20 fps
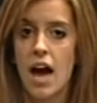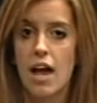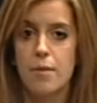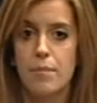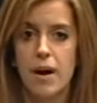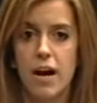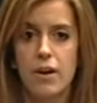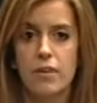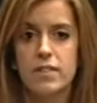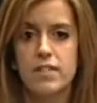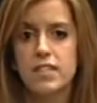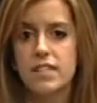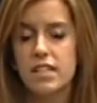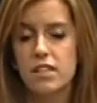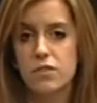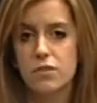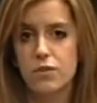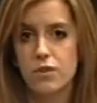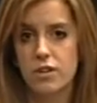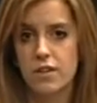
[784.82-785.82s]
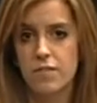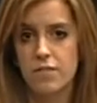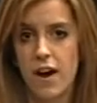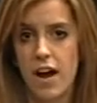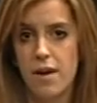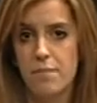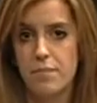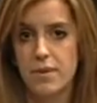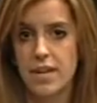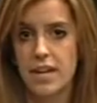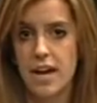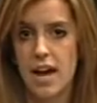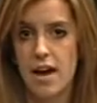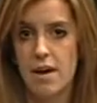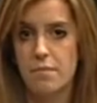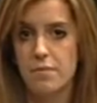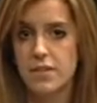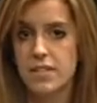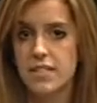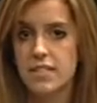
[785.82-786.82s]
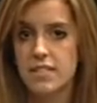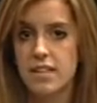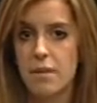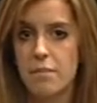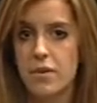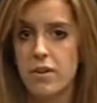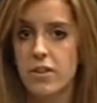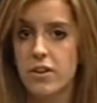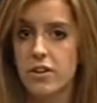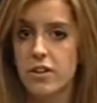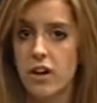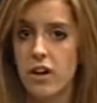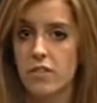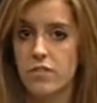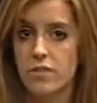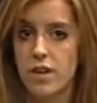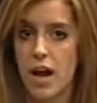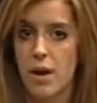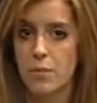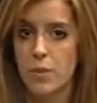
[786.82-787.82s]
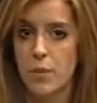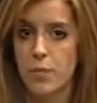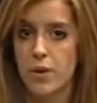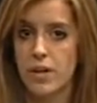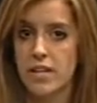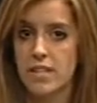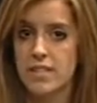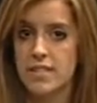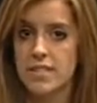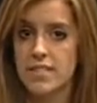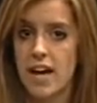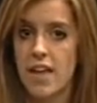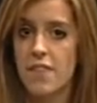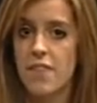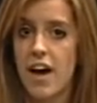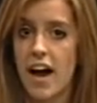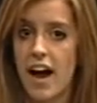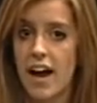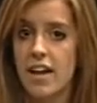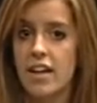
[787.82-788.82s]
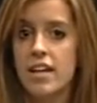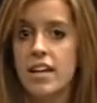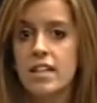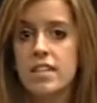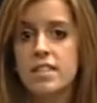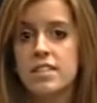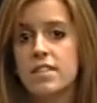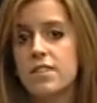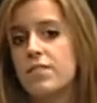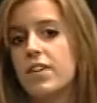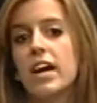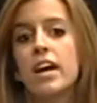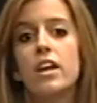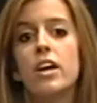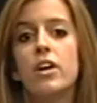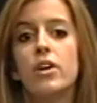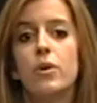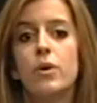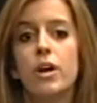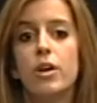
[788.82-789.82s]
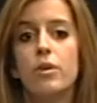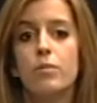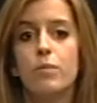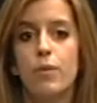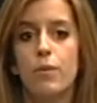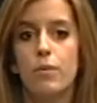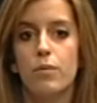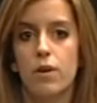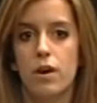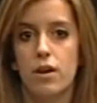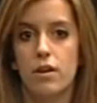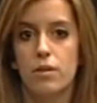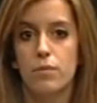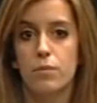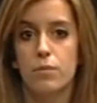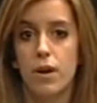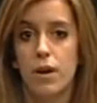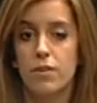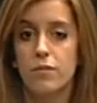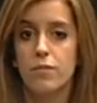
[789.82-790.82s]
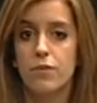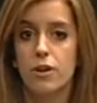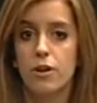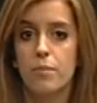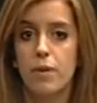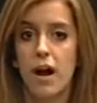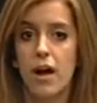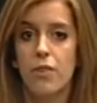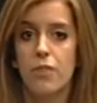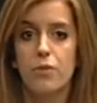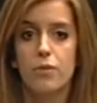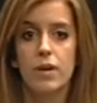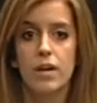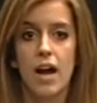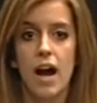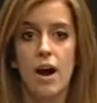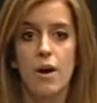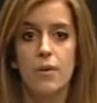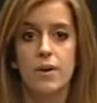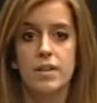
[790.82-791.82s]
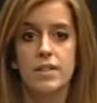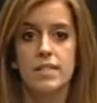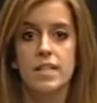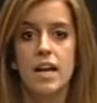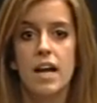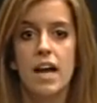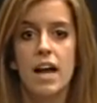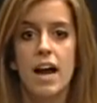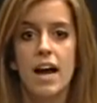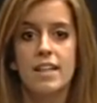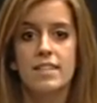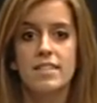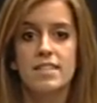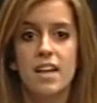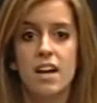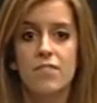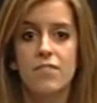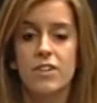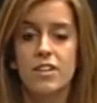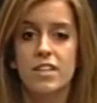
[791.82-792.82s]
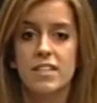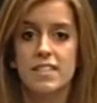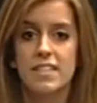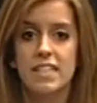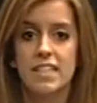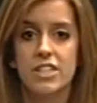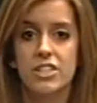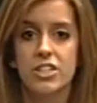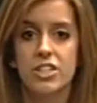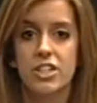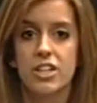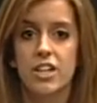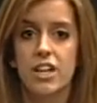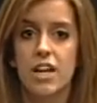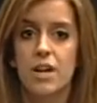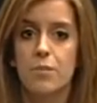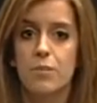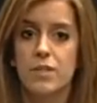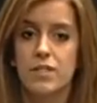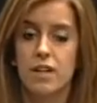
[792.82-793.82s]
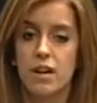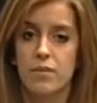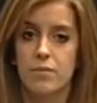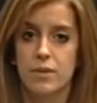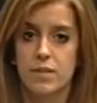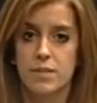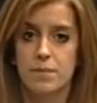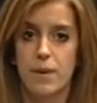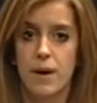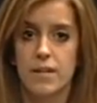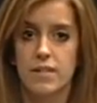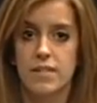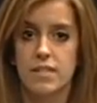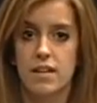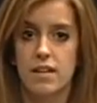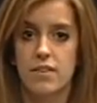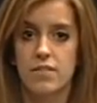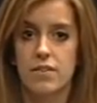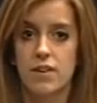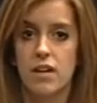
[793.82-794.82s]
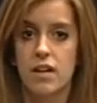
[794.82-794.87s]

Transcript: about 6:45 p.m., the stepmother called 911 and said that Savannah, who had run for about 3 hours, had suffered a seizure and was unresponsive.